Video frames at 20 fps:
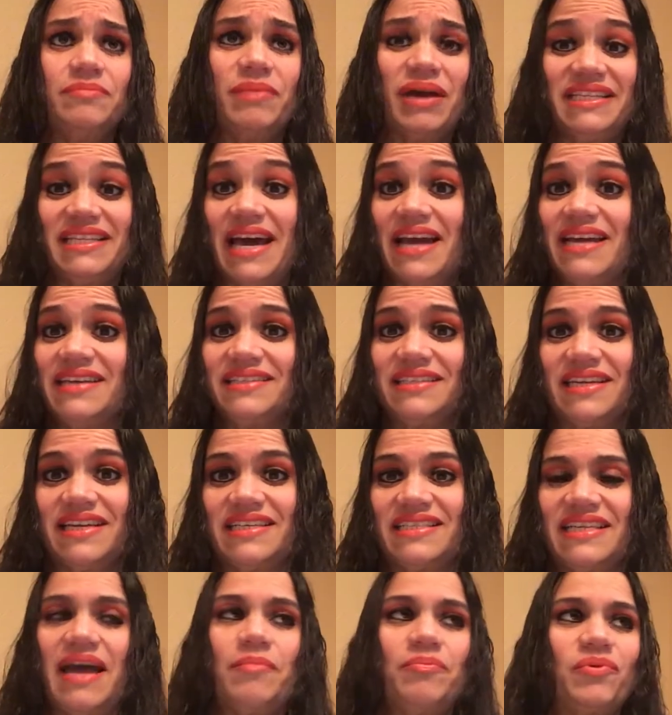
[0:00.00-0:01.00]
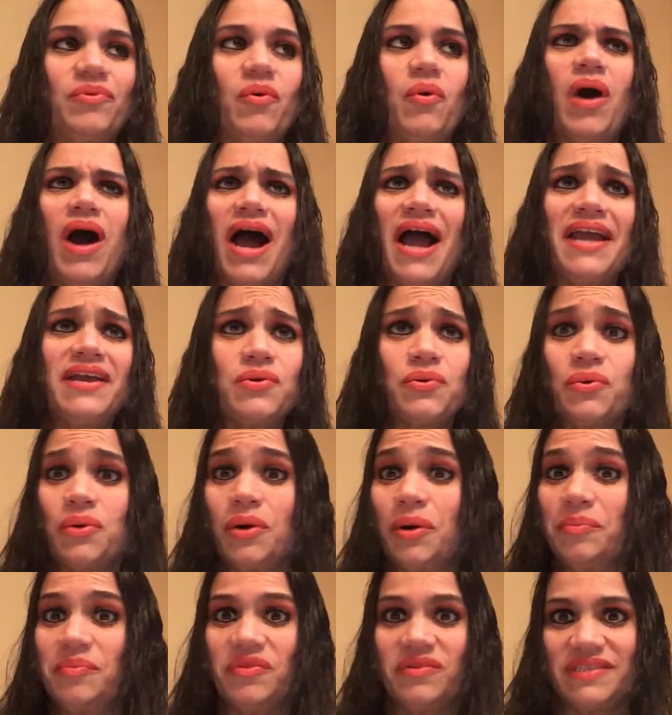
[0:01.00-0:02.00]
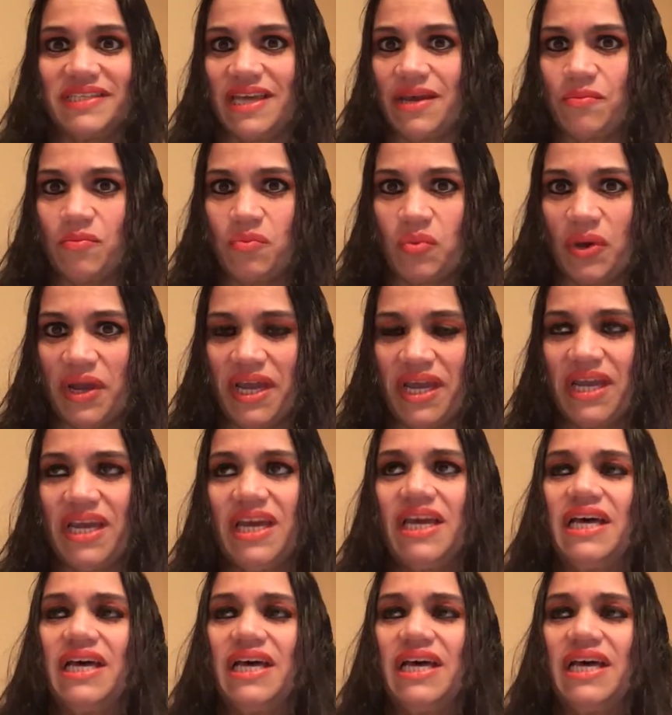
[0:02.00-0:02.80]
my dad as an example, I grew up the same way.